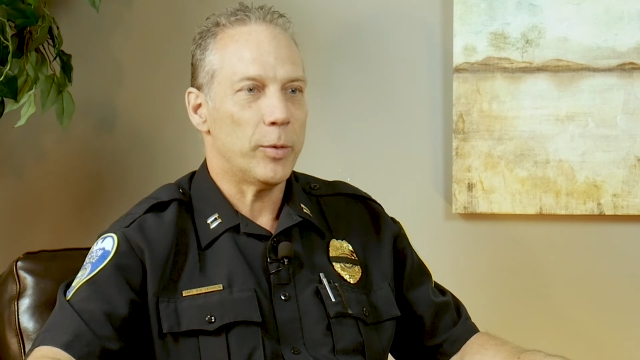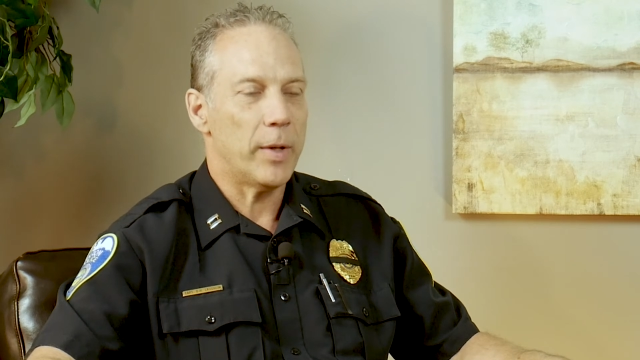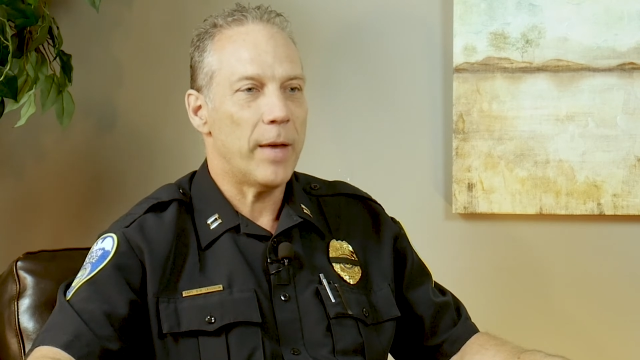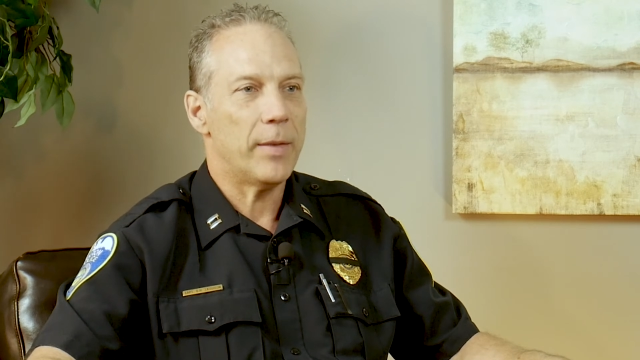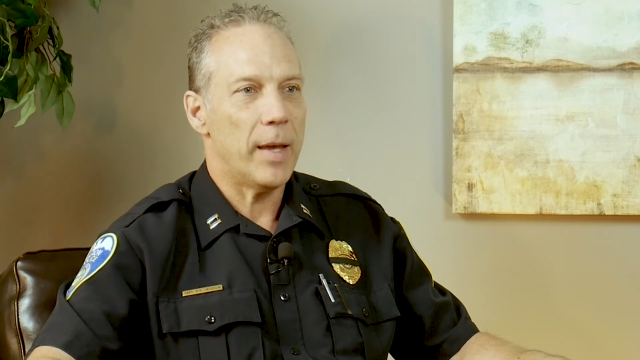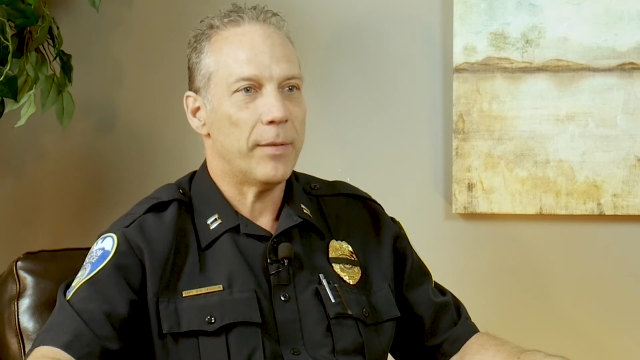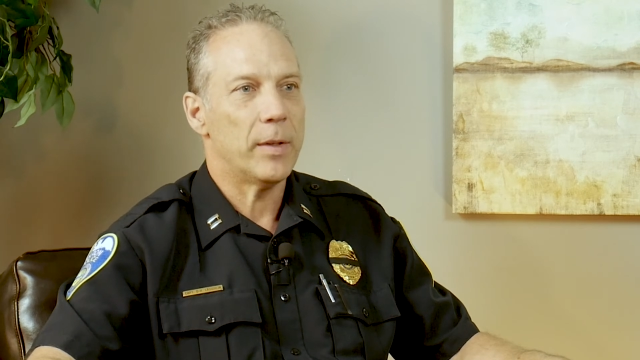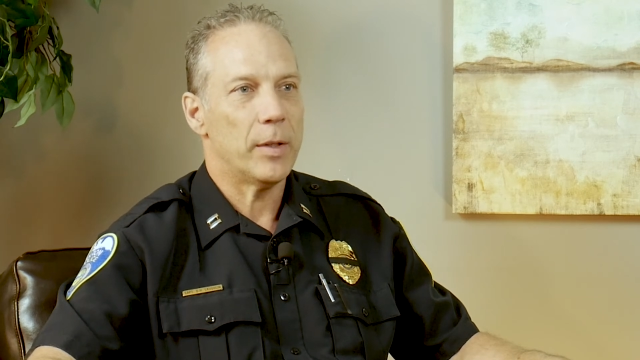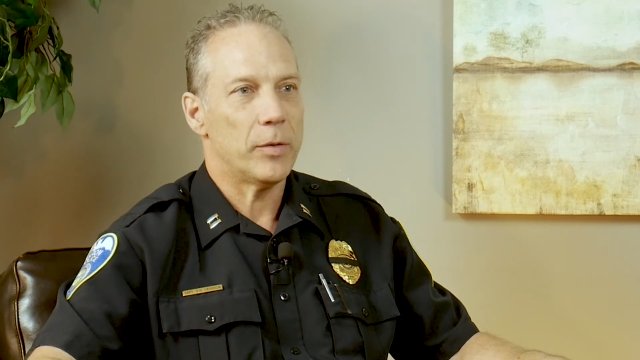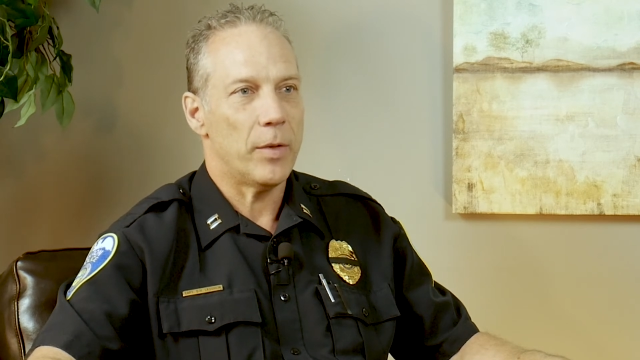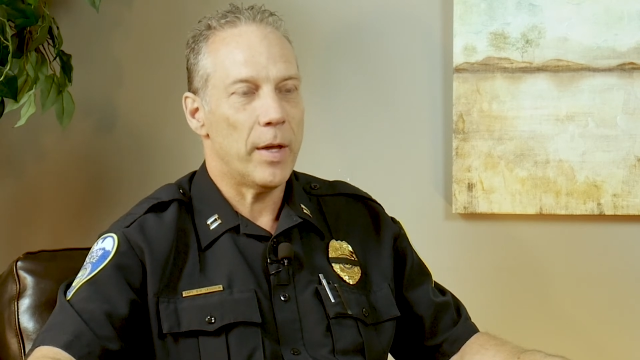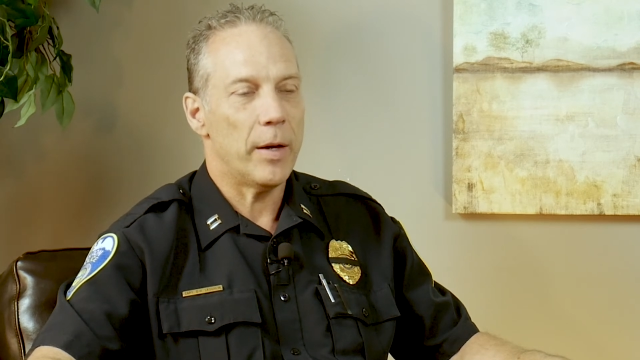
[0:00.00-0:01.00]
So to have the
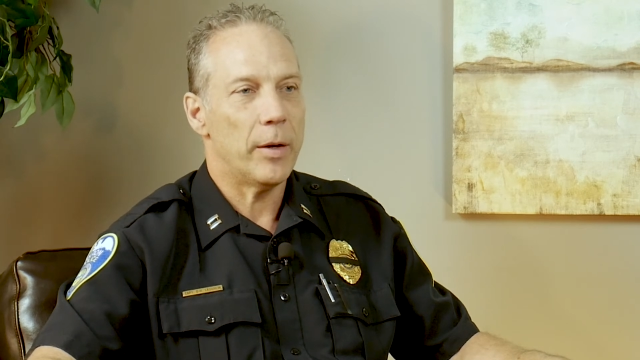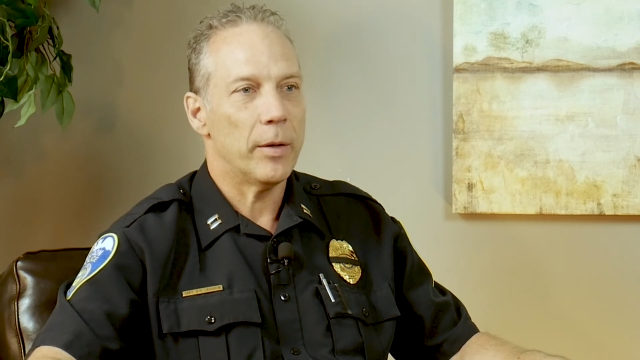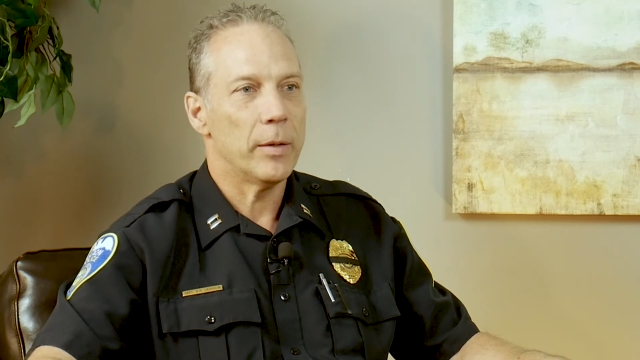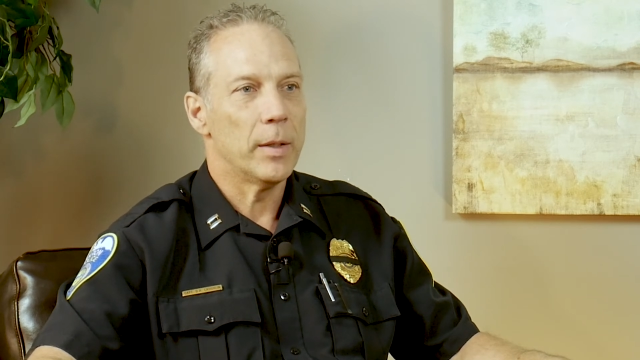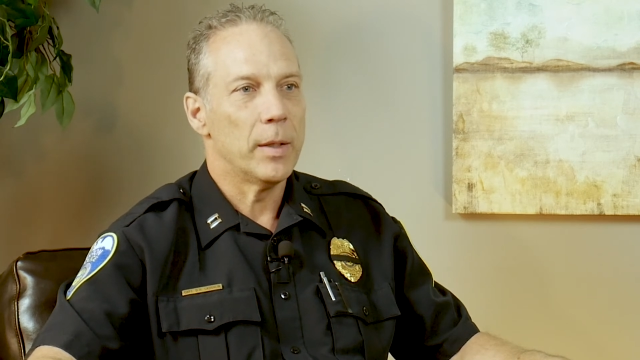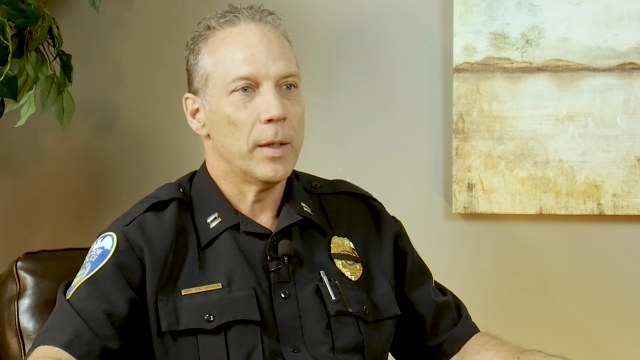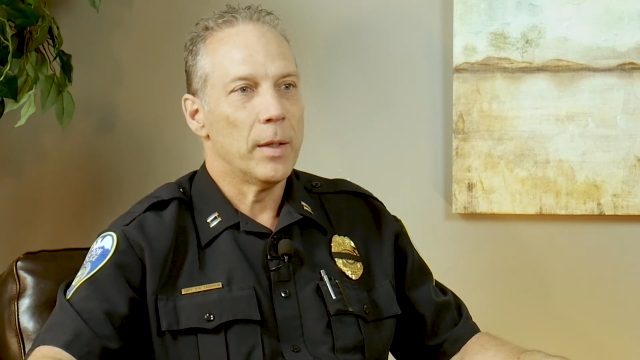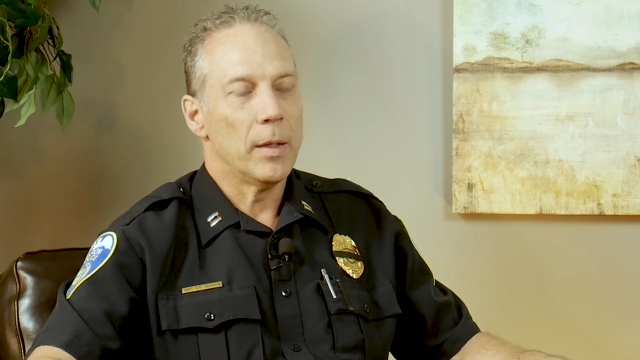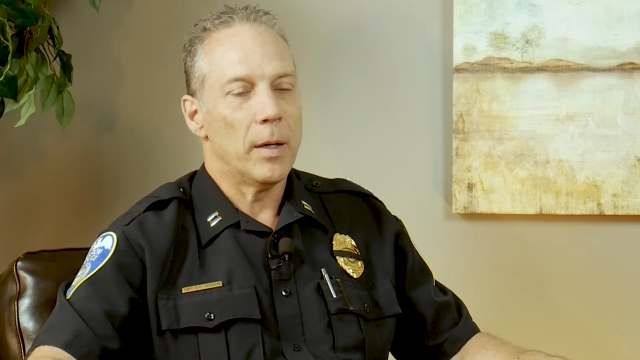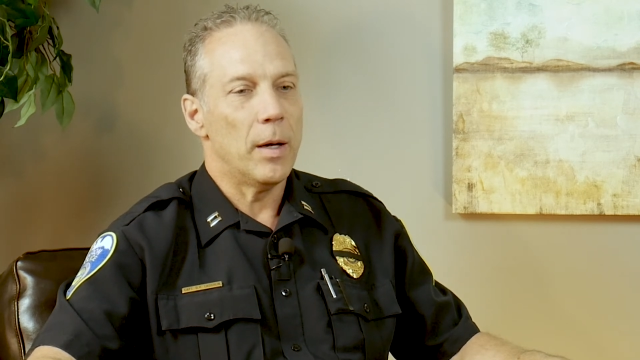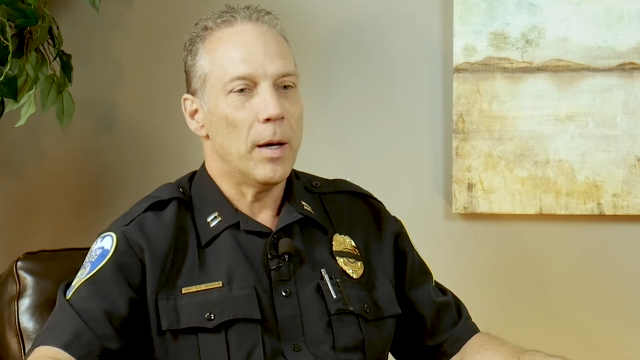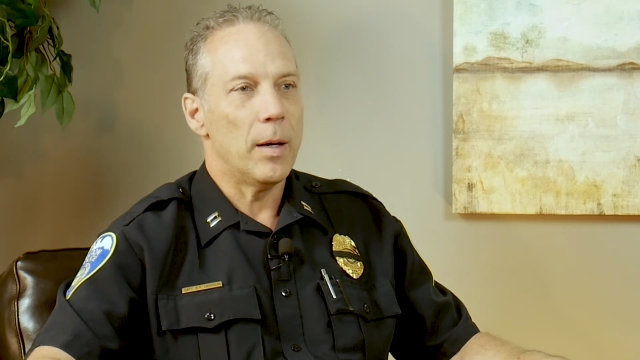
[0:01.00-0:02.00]
advocates there,
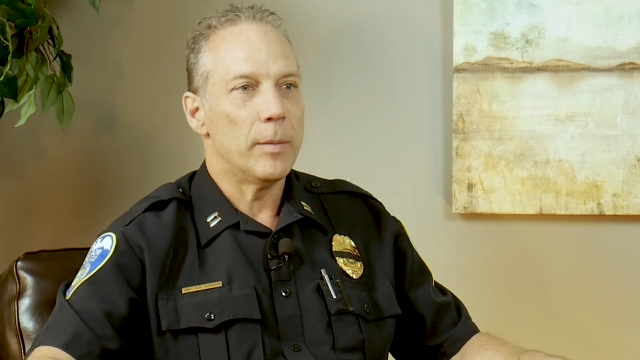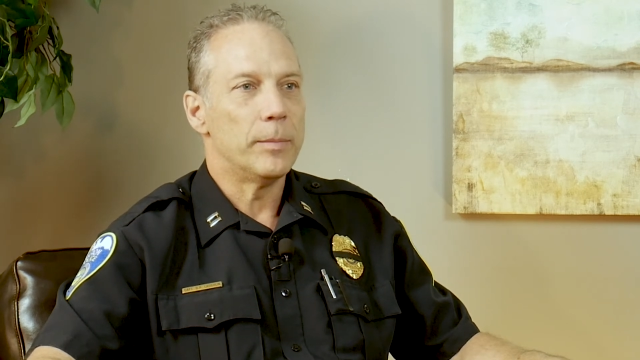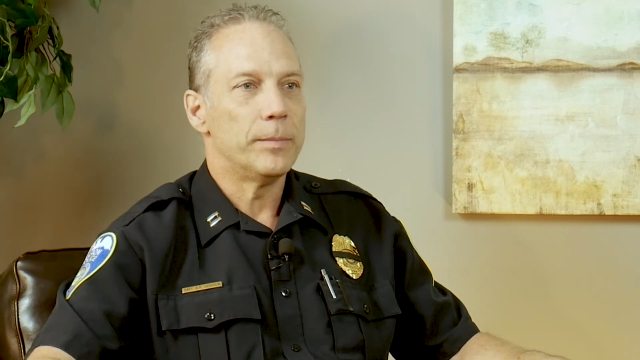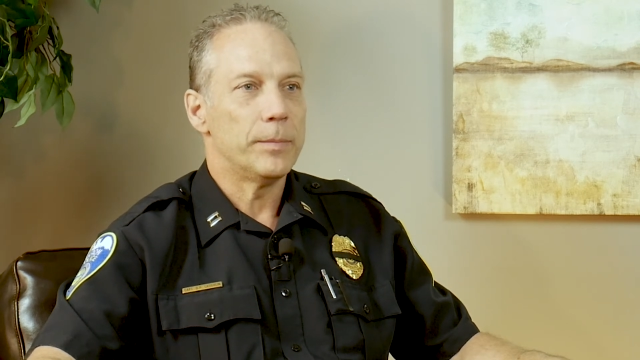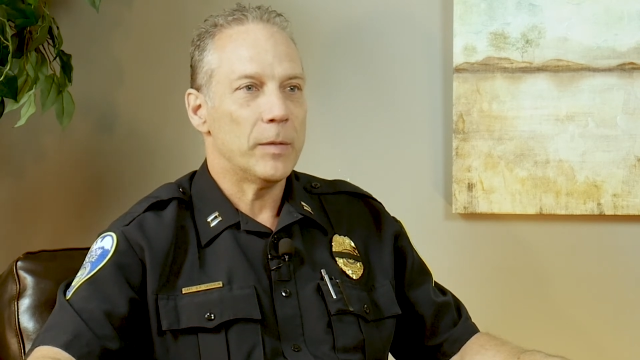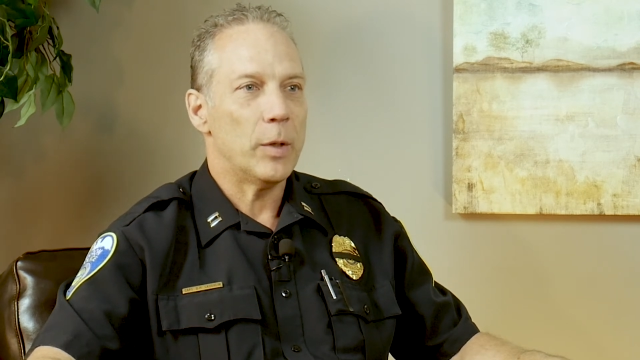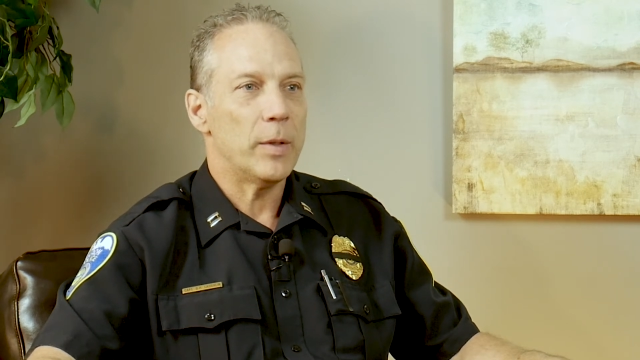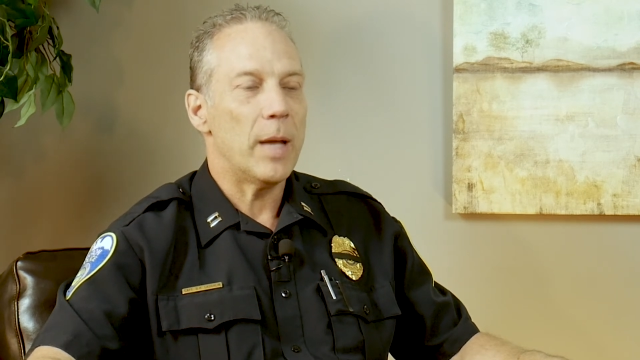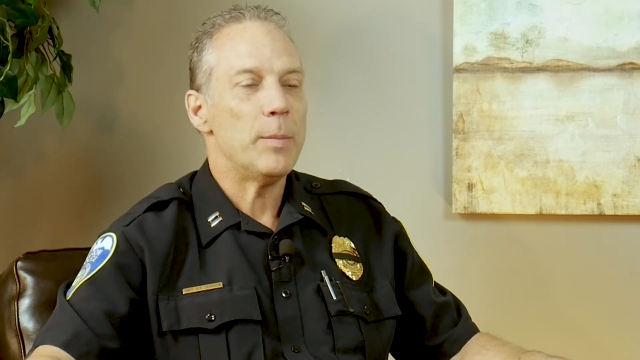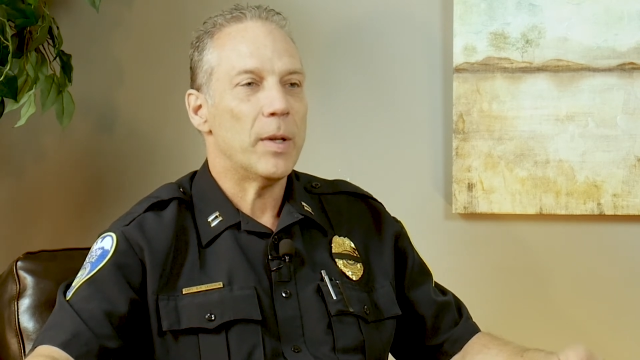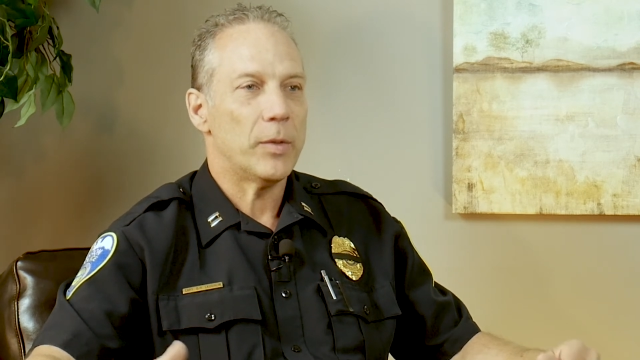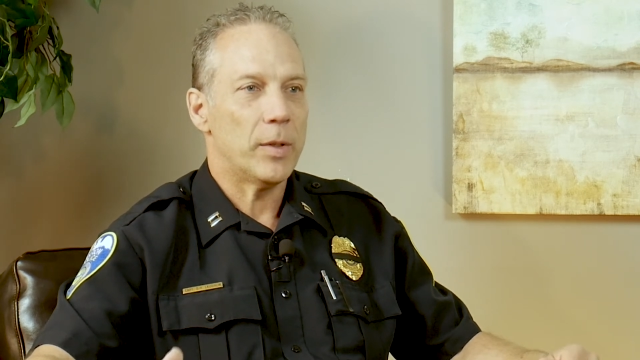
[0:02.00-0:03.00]
um, you know,
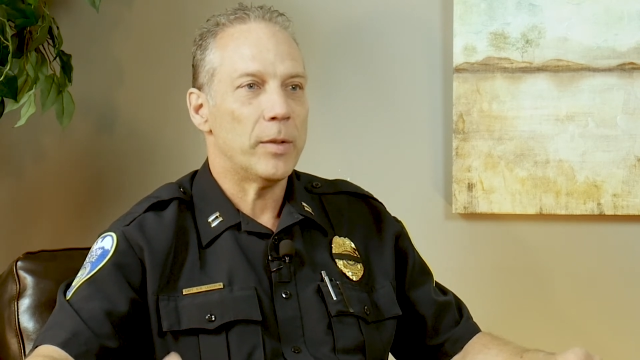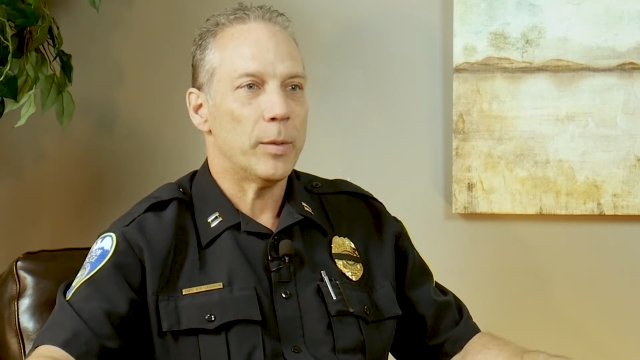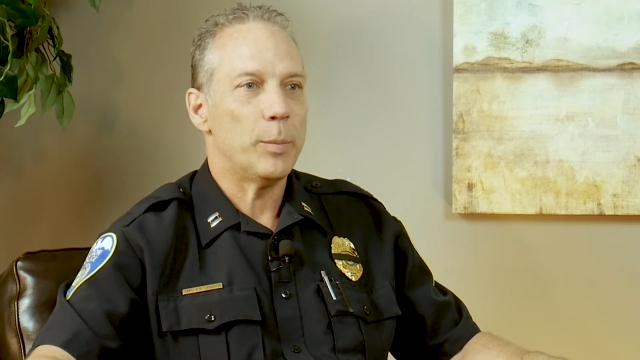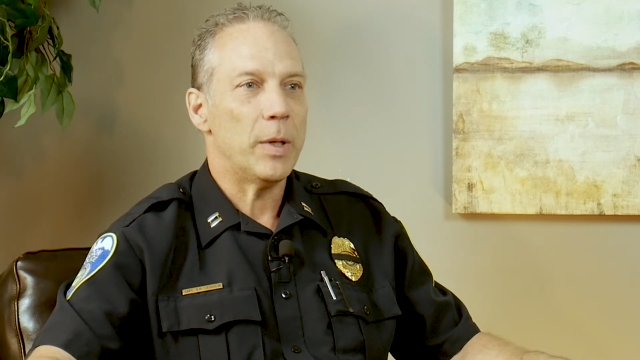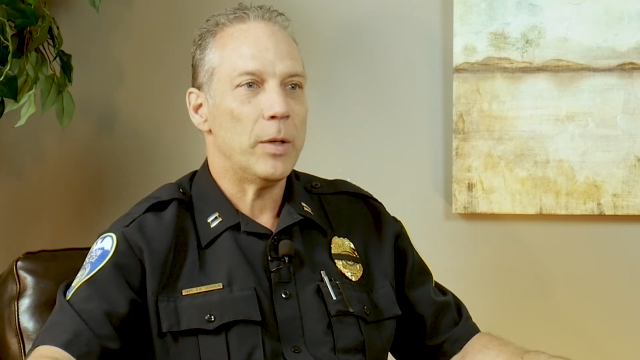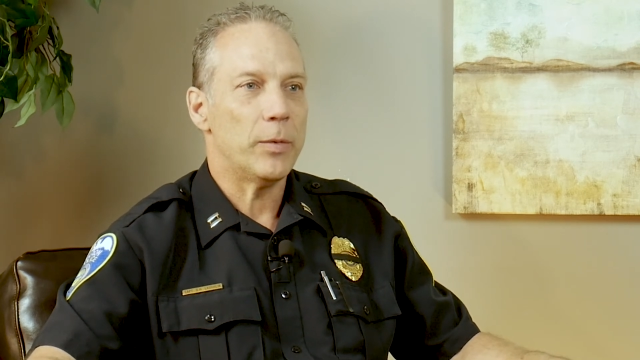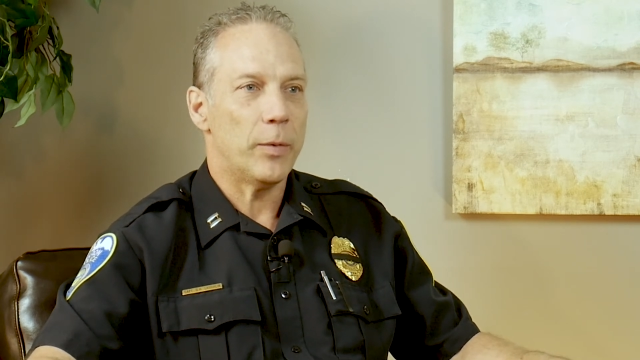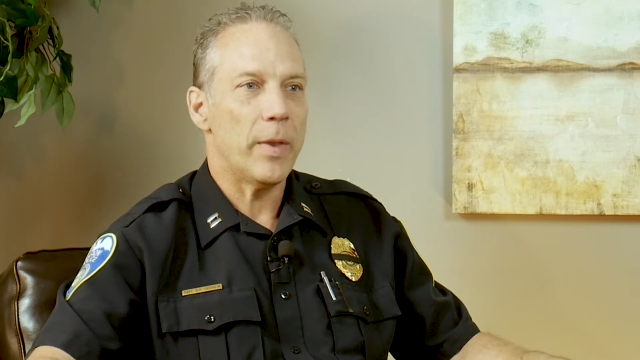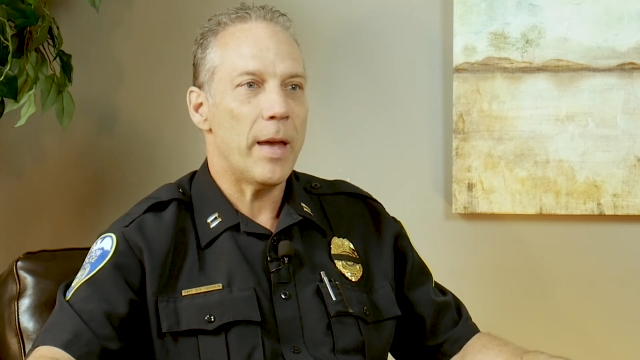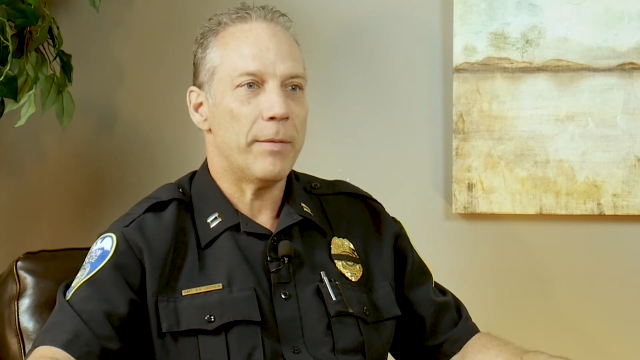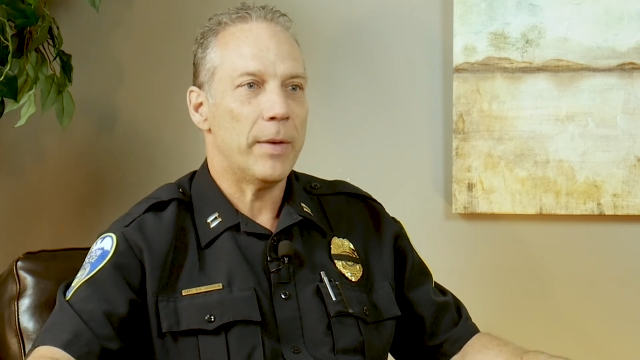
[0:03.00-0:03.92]
gave me a sense of peace for that